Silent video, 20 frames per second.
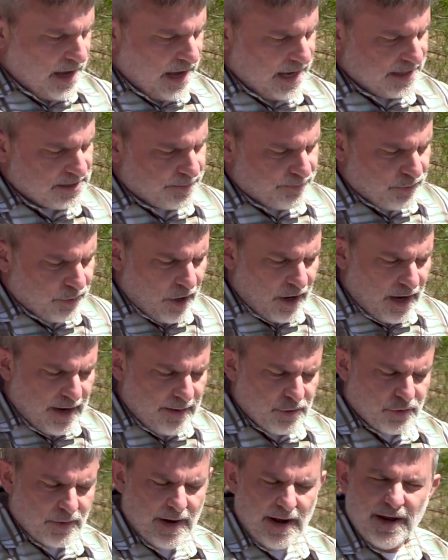As the
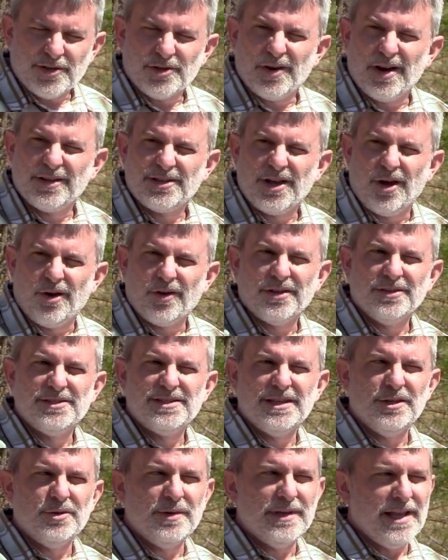program director, I taught
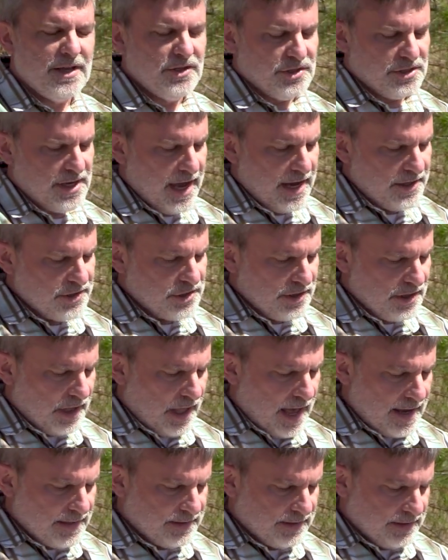continuing education
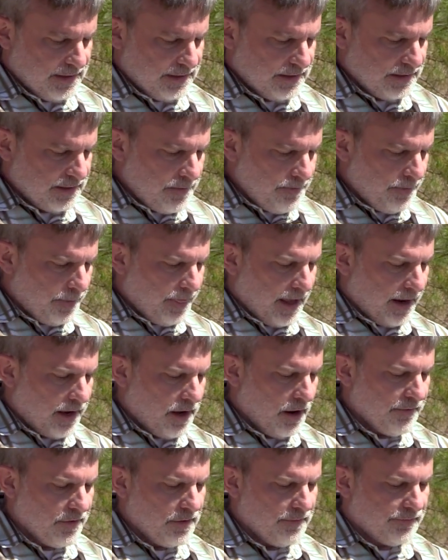classes that
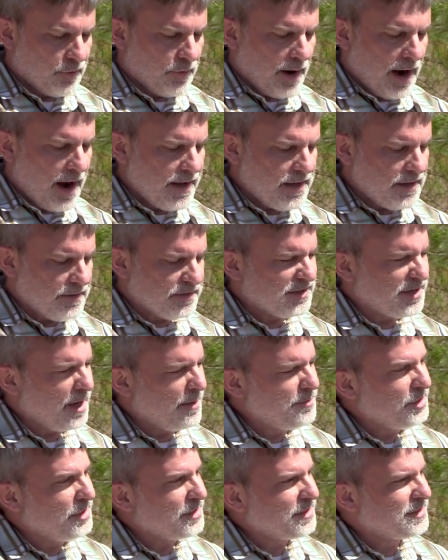covered a variety of
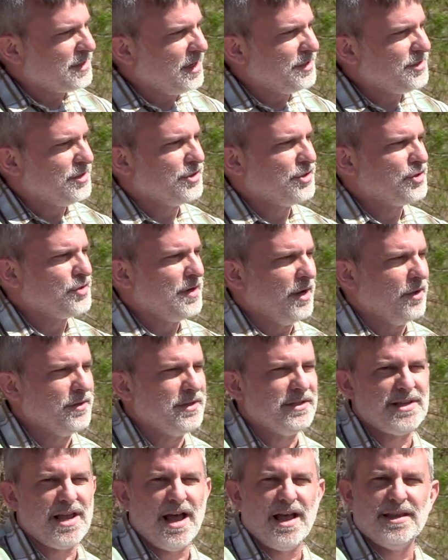subjects such as trail
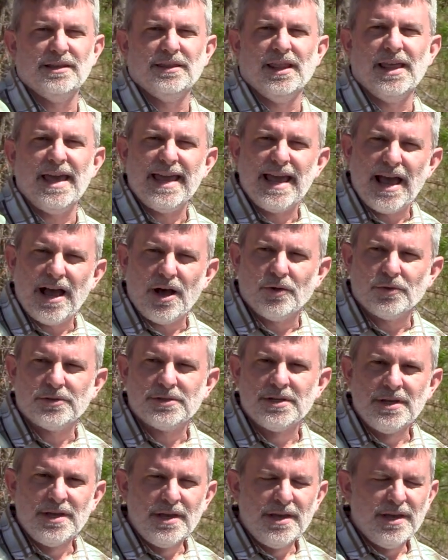design and
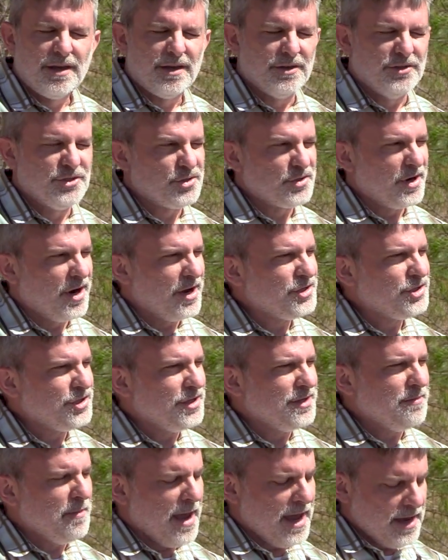layout,
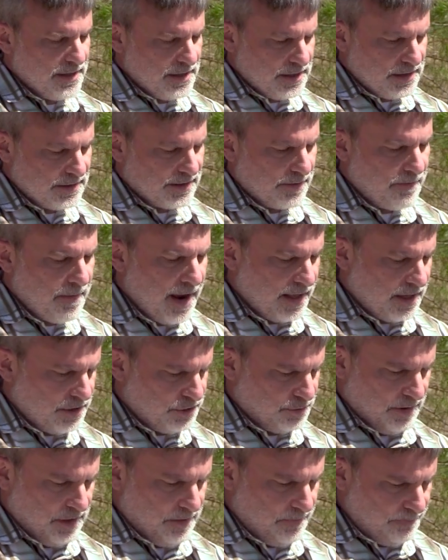construction, maintenance, and
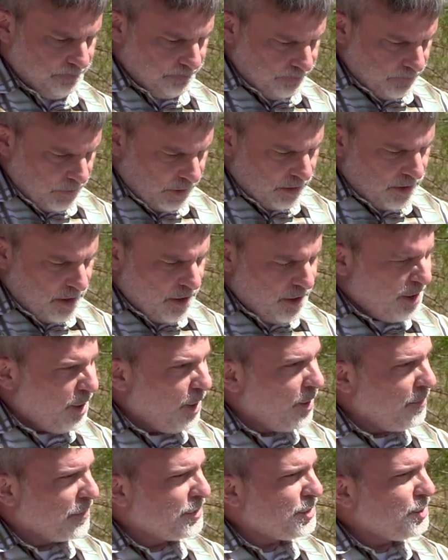management.
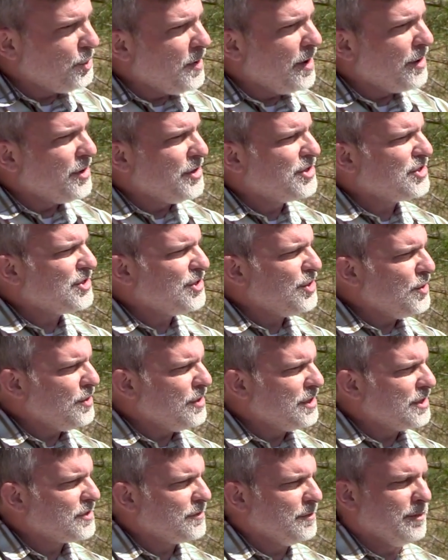Over 200
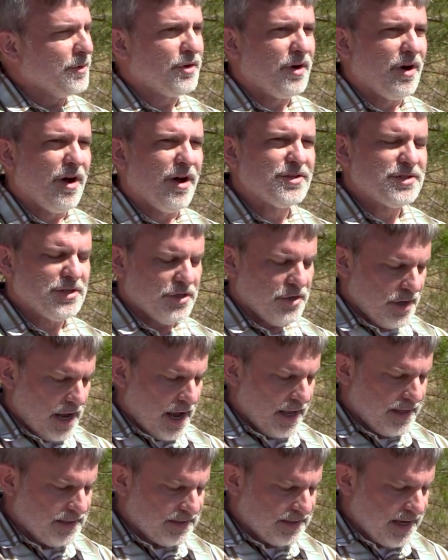students from across the
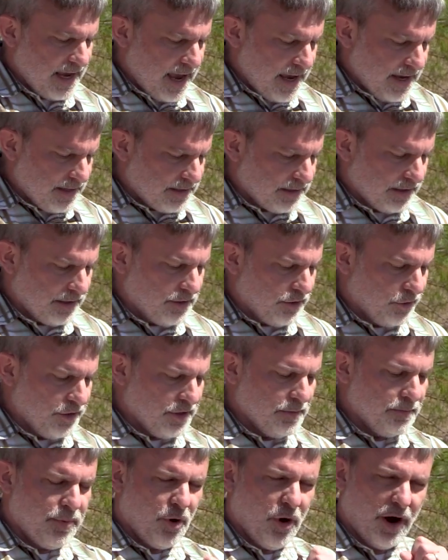United States,
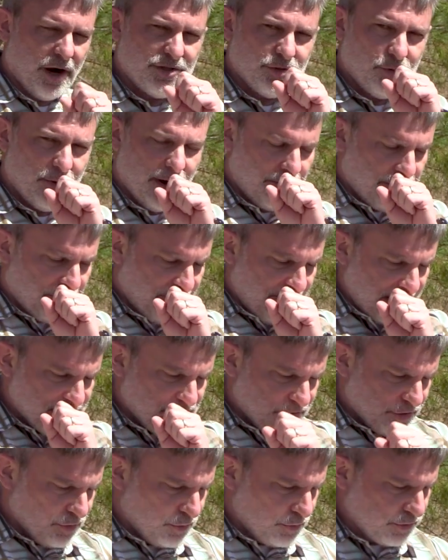including parks and rec
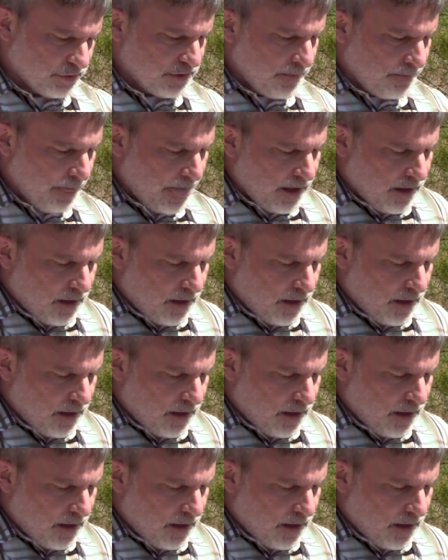professionals,